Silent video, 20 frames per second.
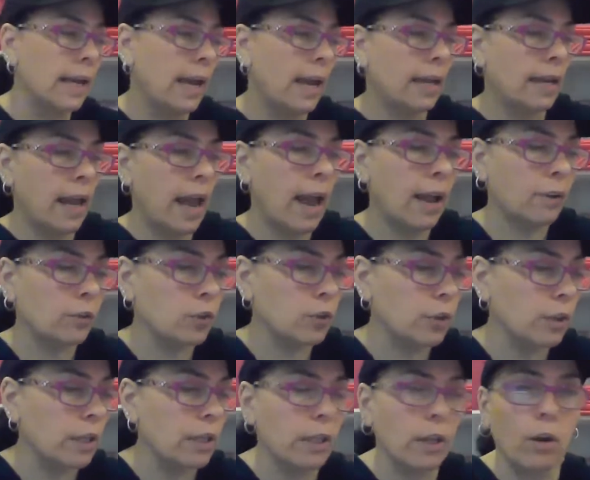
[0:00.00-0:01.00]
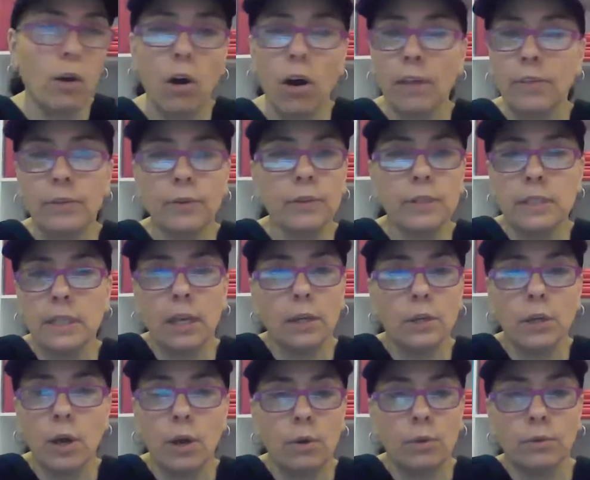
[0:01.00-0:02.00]
and actually the author is
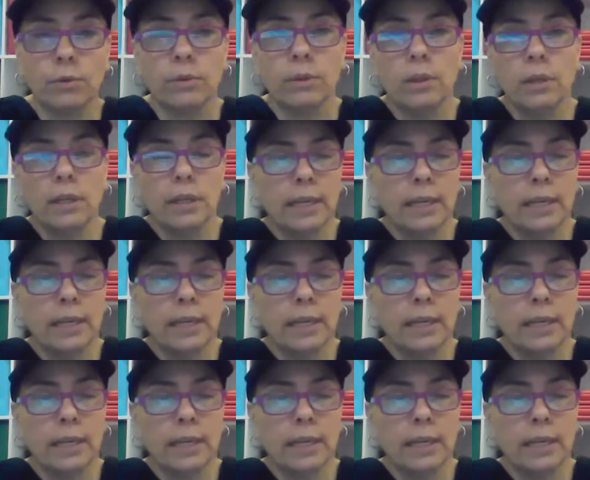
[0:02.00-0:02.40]
unknown.